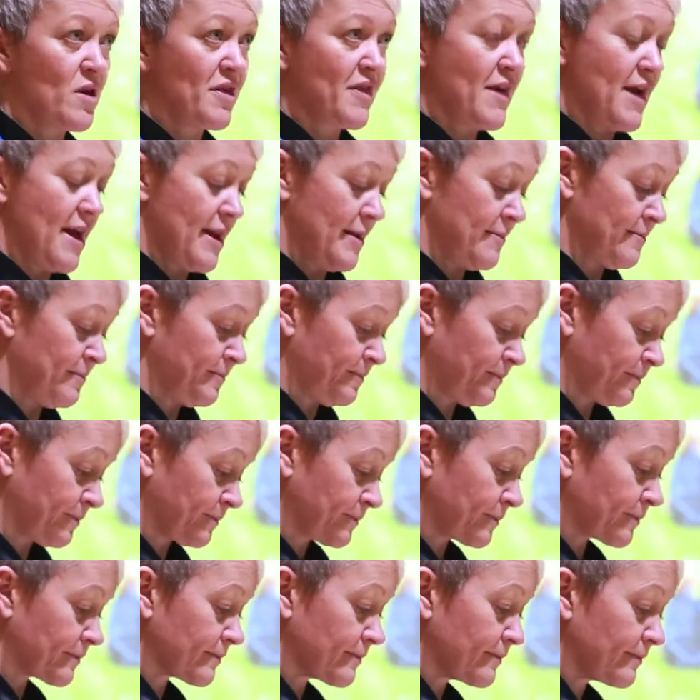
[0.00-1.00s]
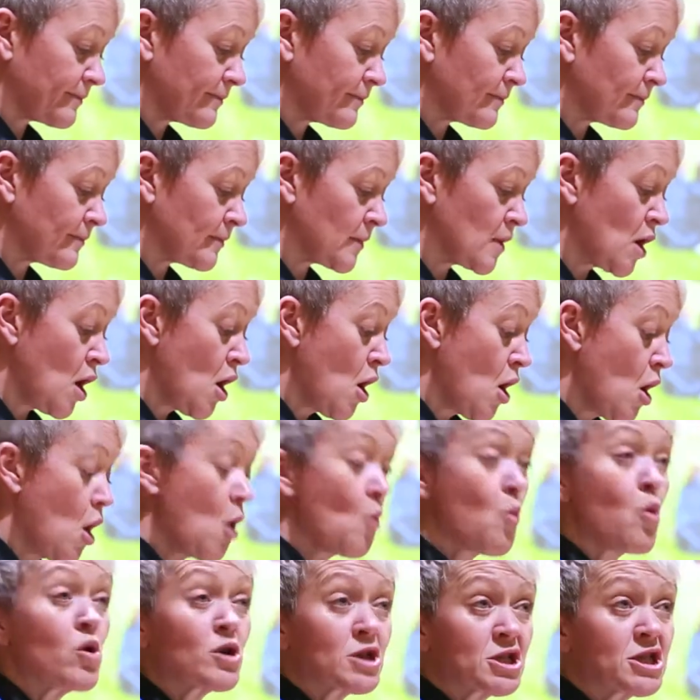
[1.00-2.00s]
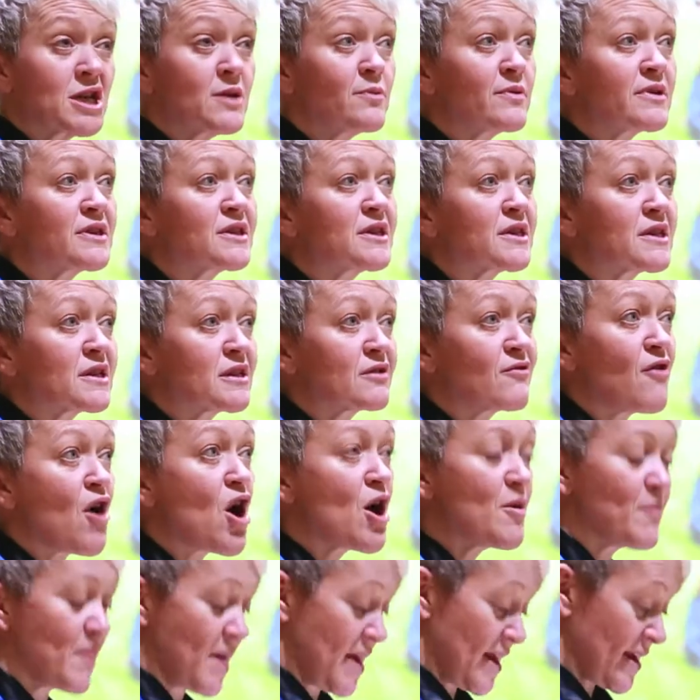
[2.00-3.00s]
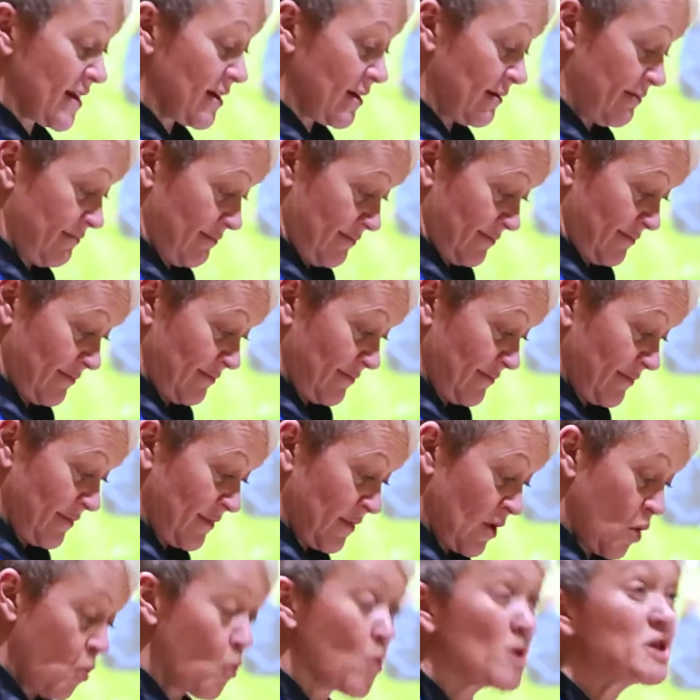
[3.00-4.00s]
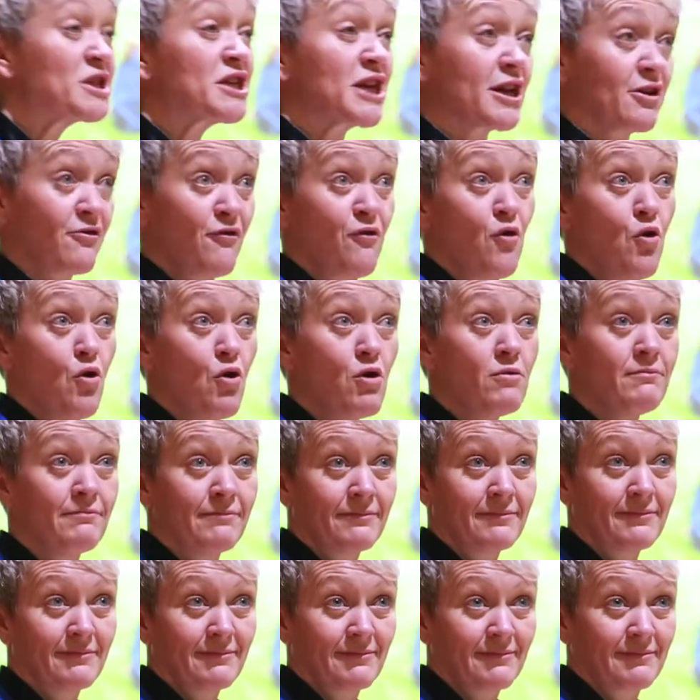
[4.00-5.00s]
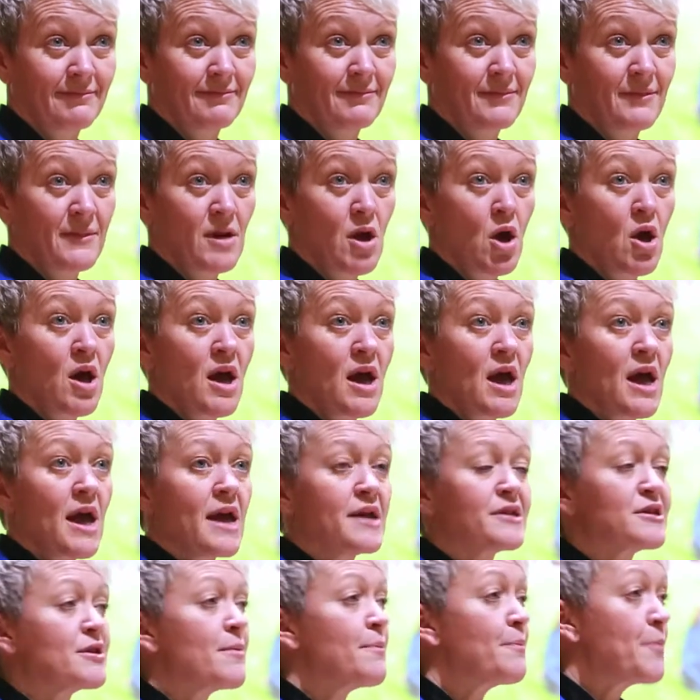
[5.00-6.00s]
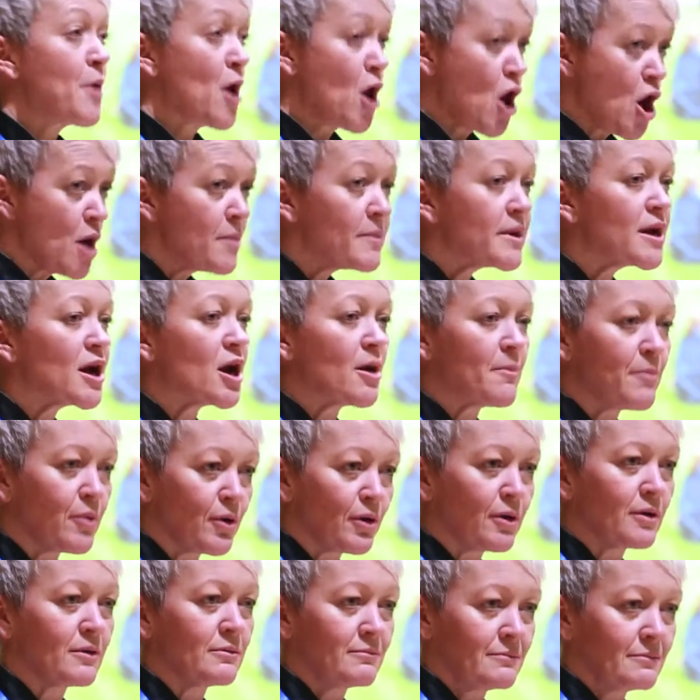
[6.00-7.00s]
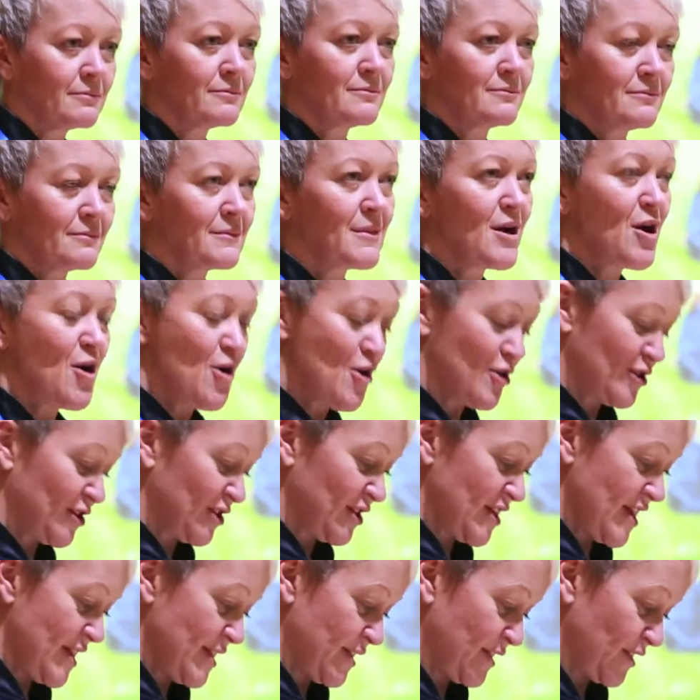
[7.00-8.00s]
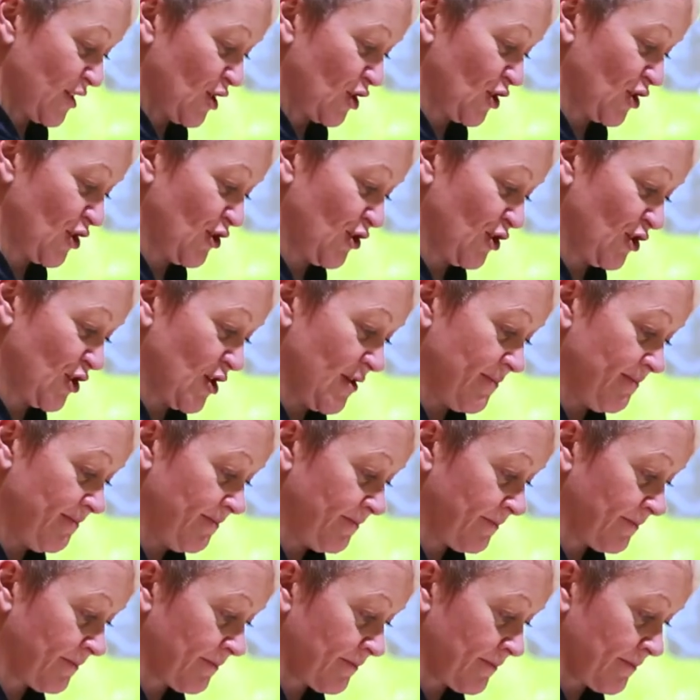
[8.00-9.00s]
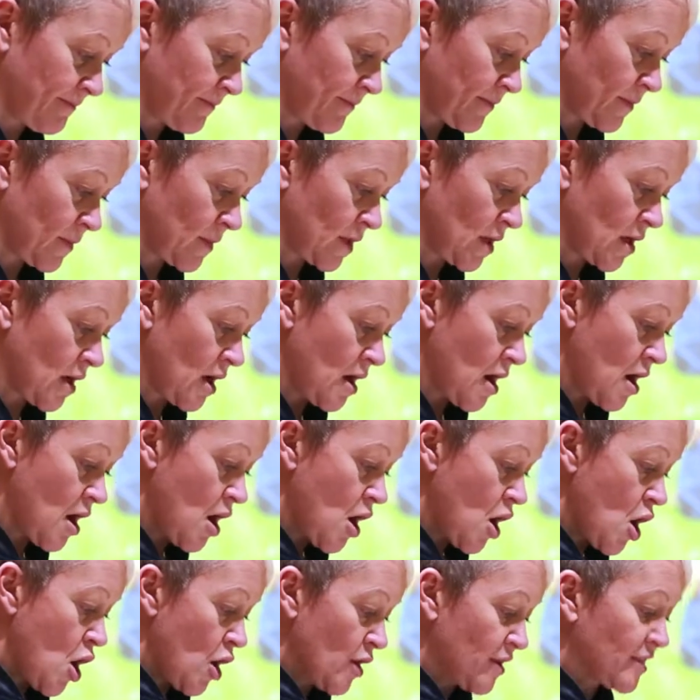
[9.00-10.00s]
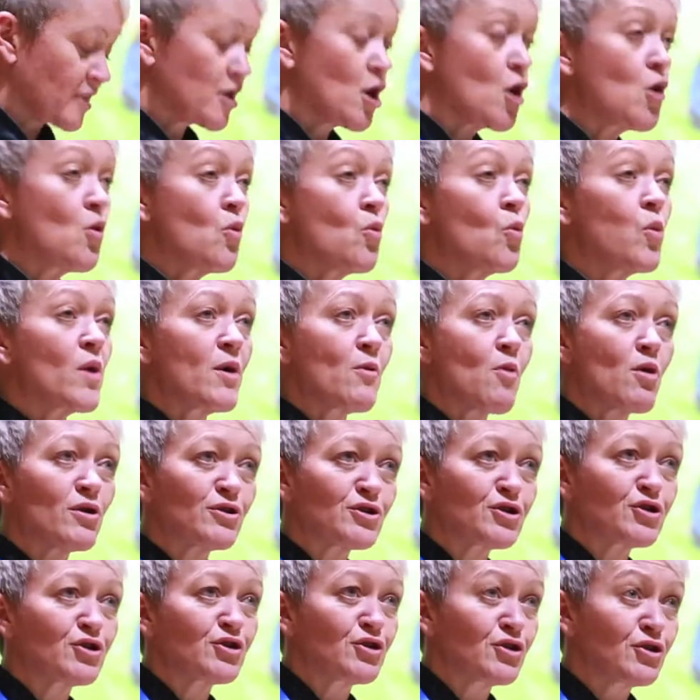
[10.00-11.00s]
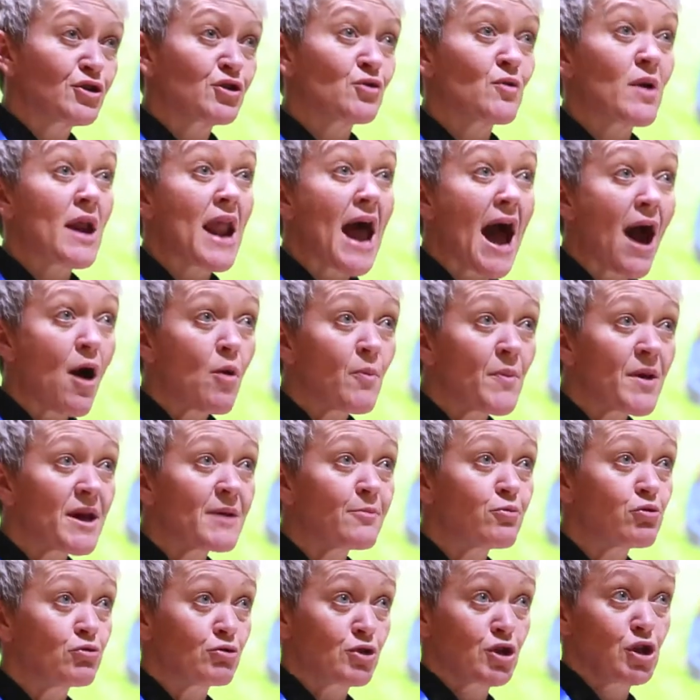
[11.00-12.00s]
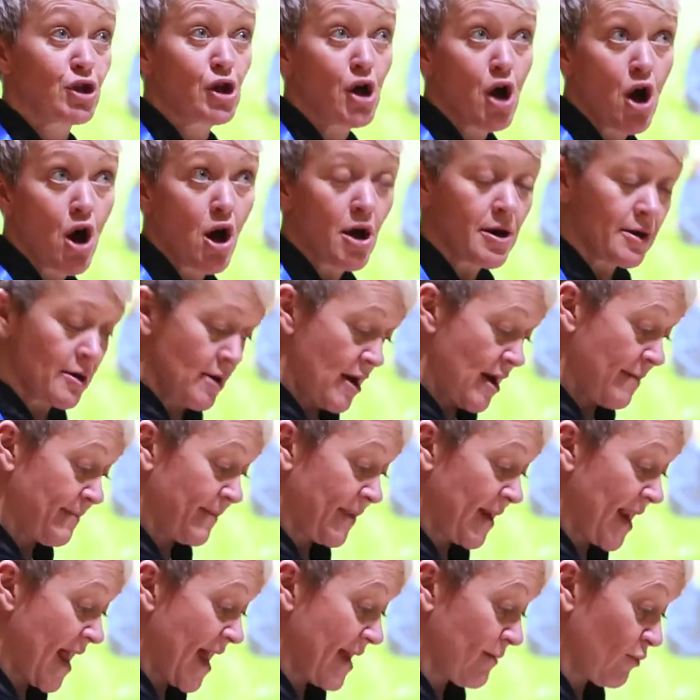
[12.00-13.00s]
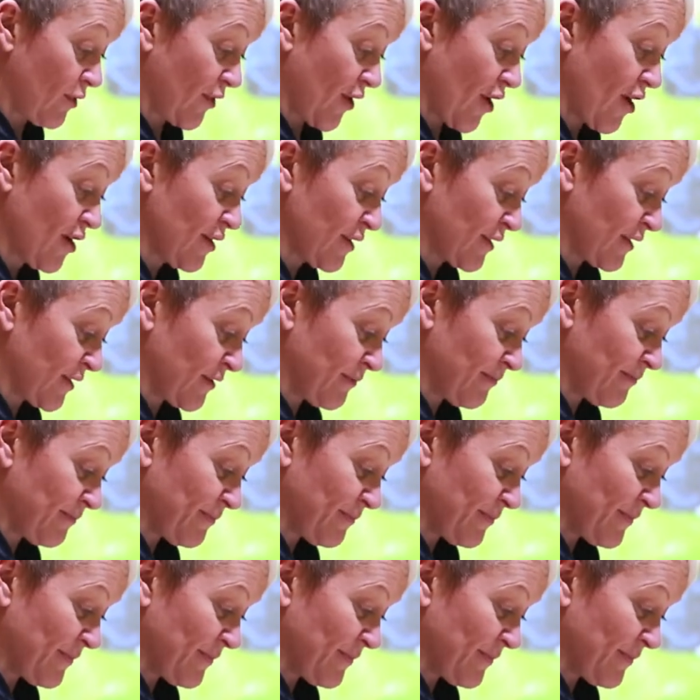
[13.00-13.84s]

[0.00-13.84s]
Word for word: within. What she was describing, wishing for, is a permeable art institution. So we want to allow people to learn and play with us.